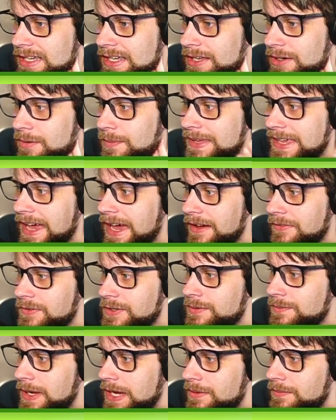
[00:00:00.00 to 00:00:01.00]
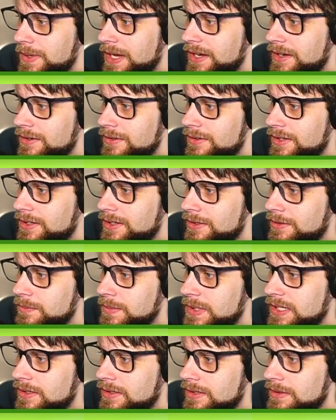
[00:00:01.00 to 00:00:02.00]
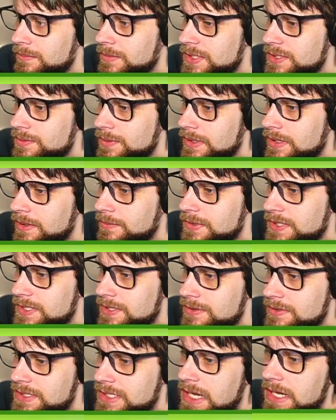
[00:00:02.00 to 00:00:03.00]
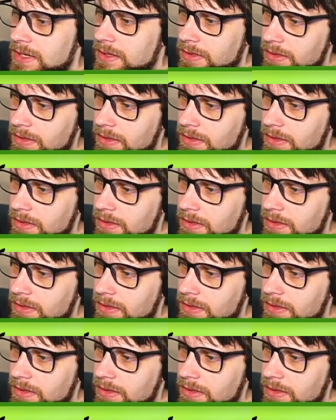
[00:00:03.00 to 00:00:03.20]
It'll be after Mount Pyre, like it'd be an in-between episodes kind of